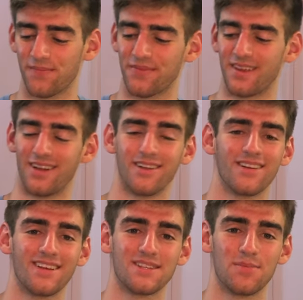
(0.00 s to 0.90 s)
Now,
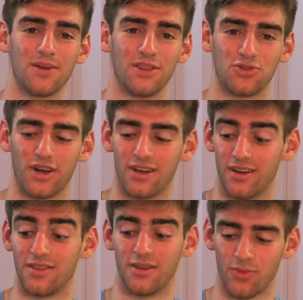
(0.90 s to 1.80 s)
smell the dry, uh,
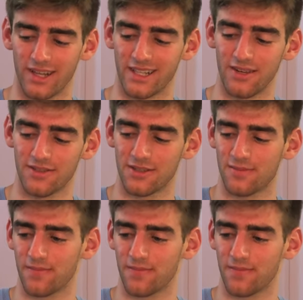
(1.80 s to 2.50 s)
wet leaves.